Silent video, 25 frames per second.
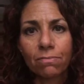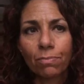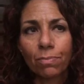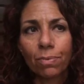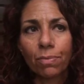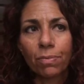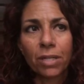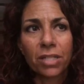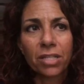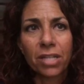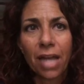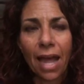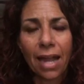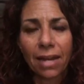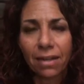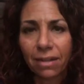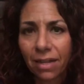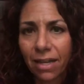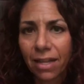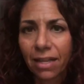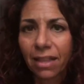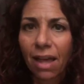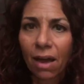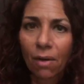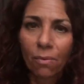
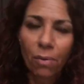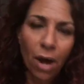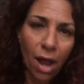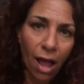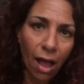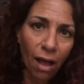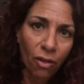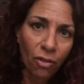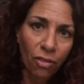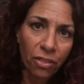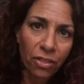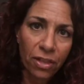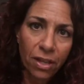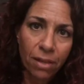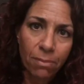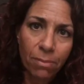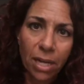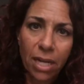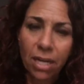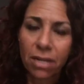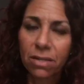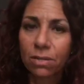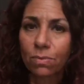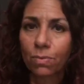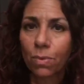pretending that we're healthy
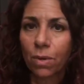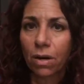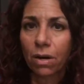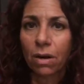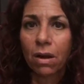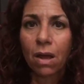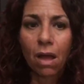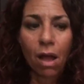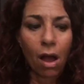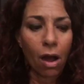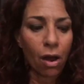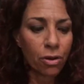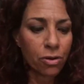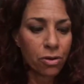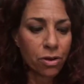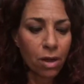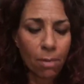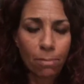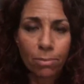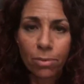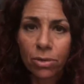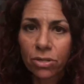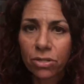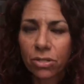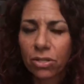because our
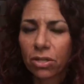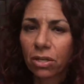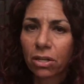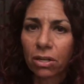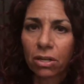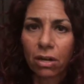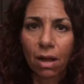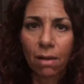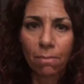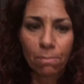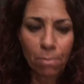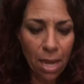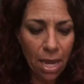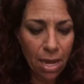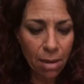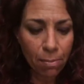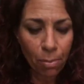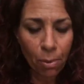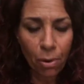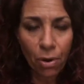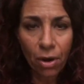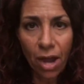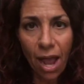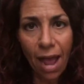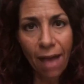numbers look good on
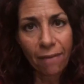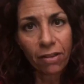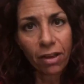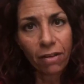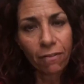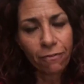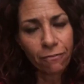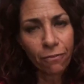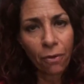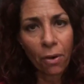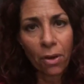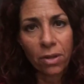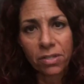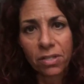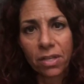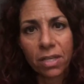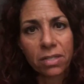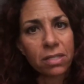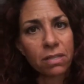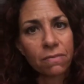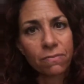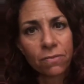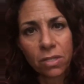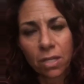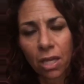paper and having a false
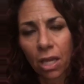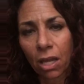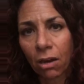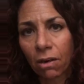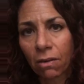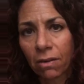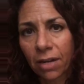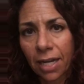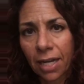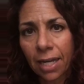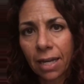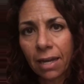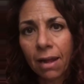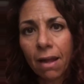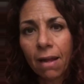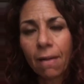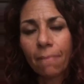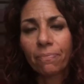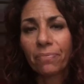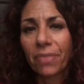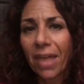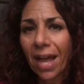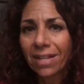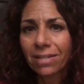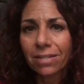sense of security,
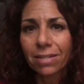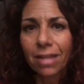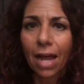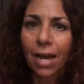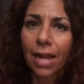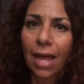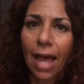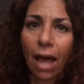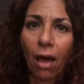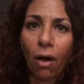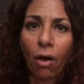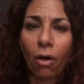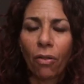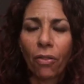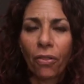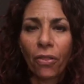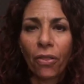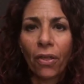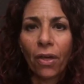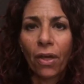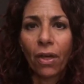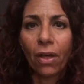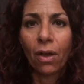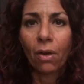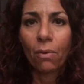that's not health.
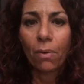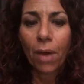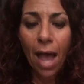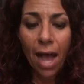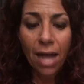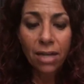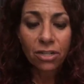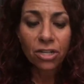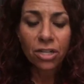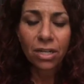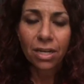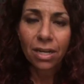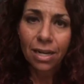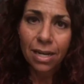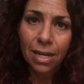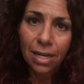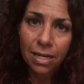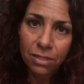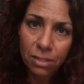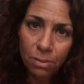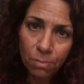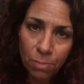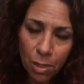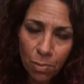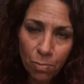We actually need
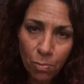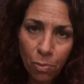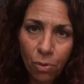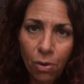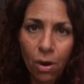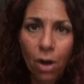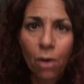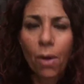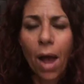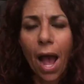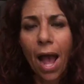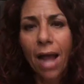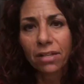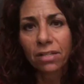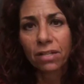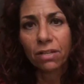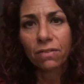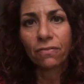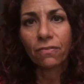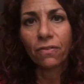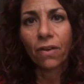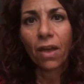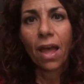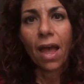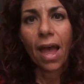to be
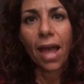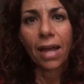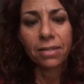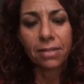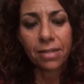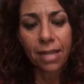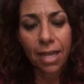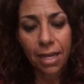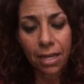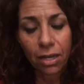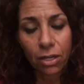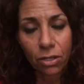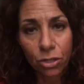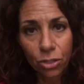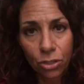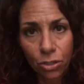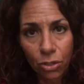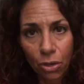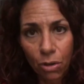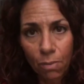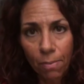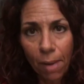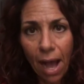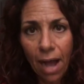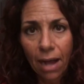proactive and take
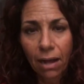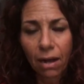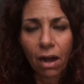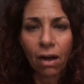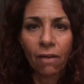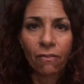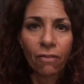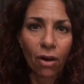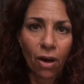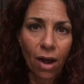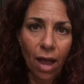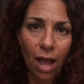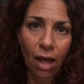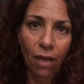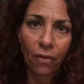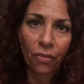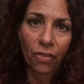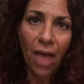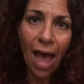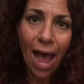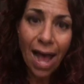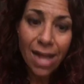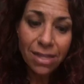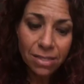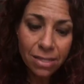control back of our health.
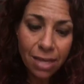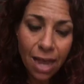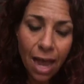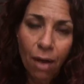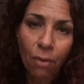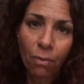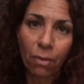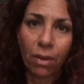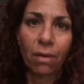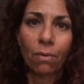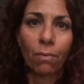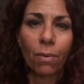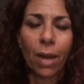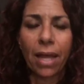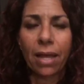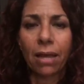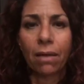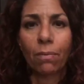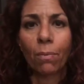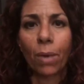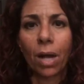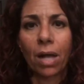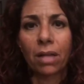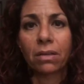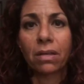That's how we
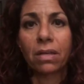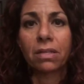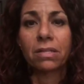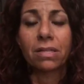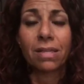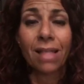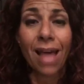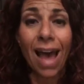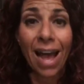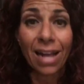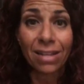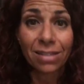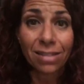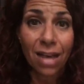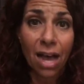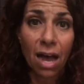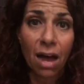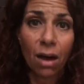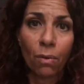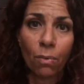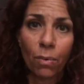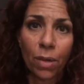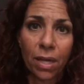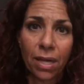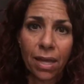awaken wellness. That's
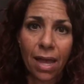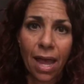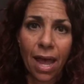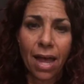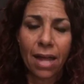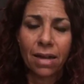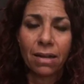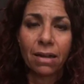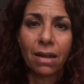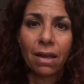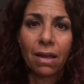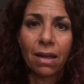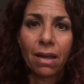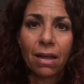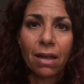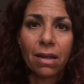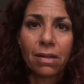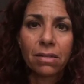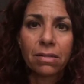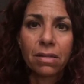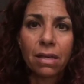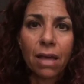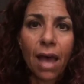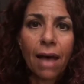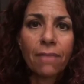how we get
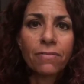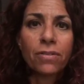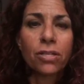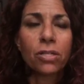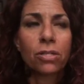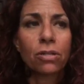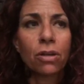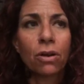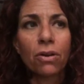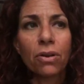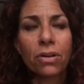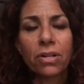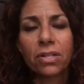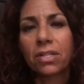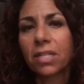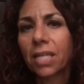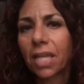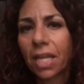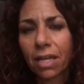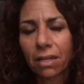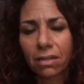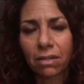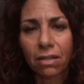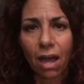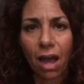to have
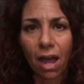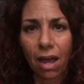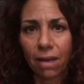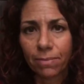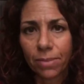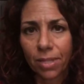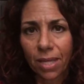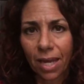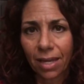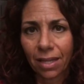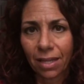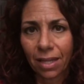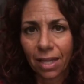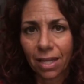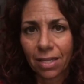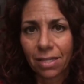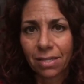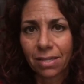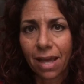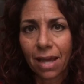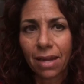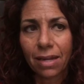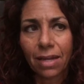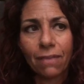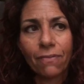certainty in times like this,
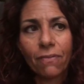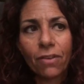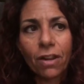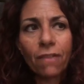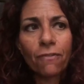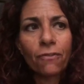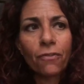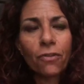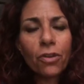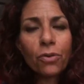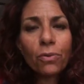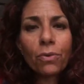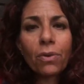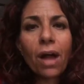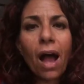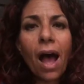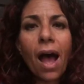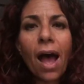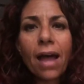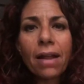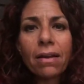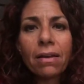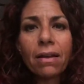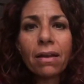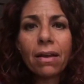that even if you
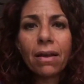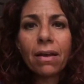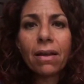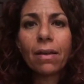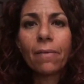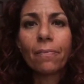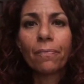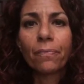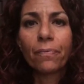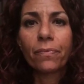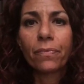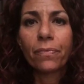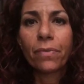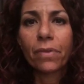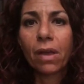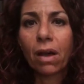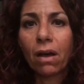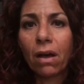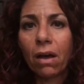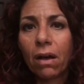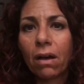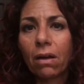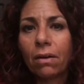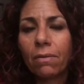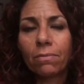got
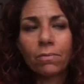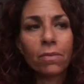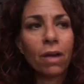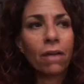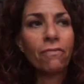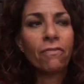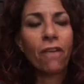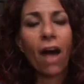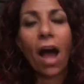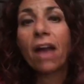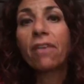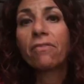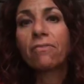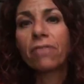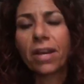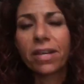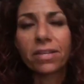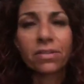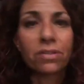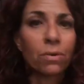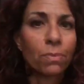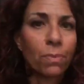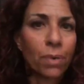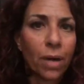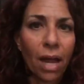a
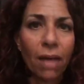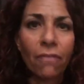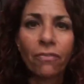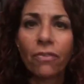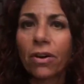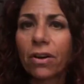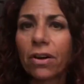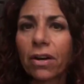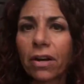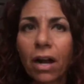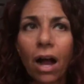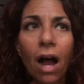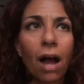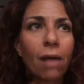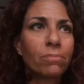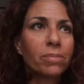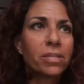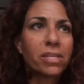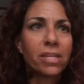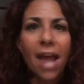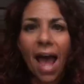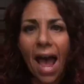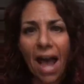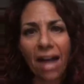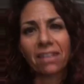virus or whatever comes
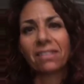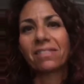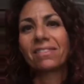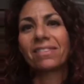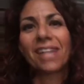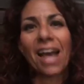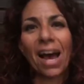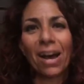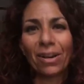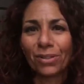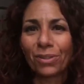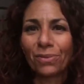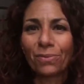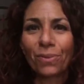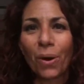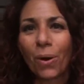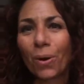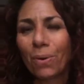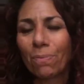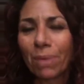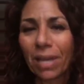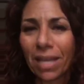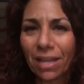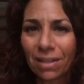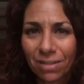next down the
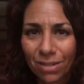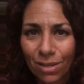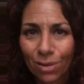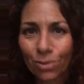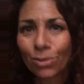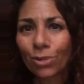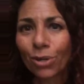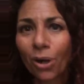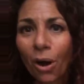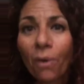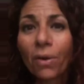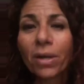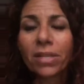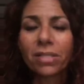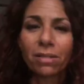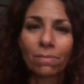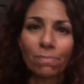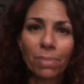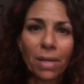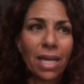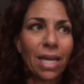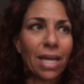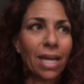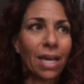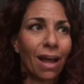road, because there's going to
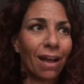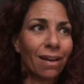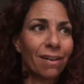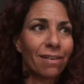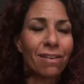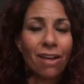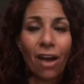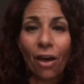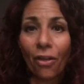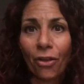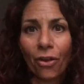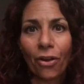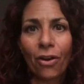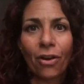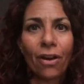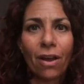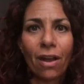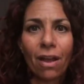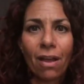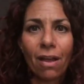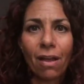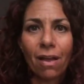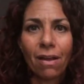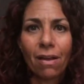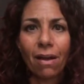be another
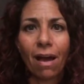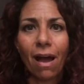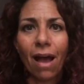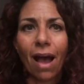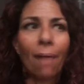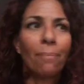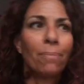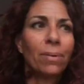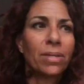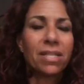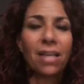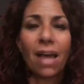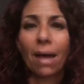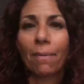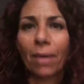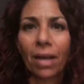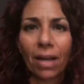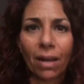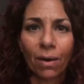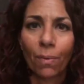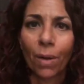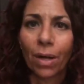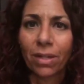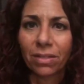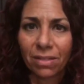
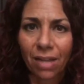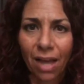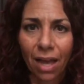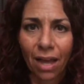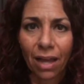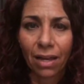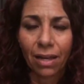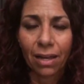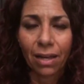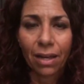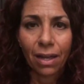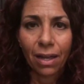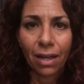epidemic one day.